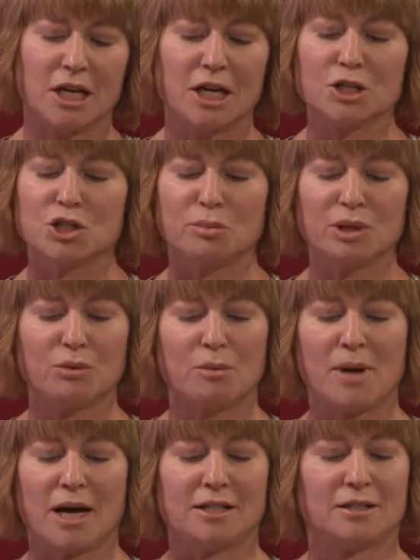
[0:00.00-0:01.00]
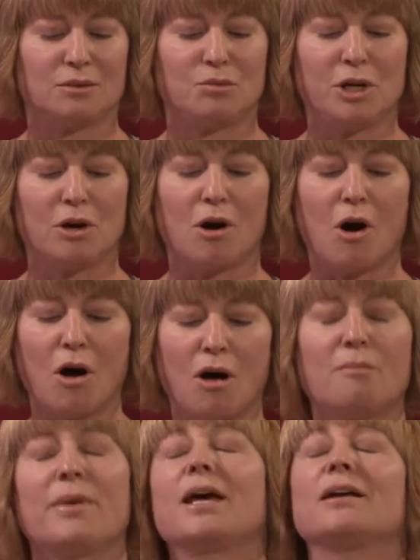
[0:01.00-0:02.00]
to be reminded we are all
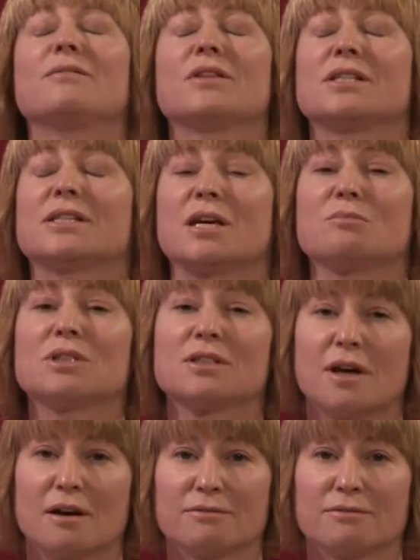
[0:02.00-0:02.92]
made of the same stuff.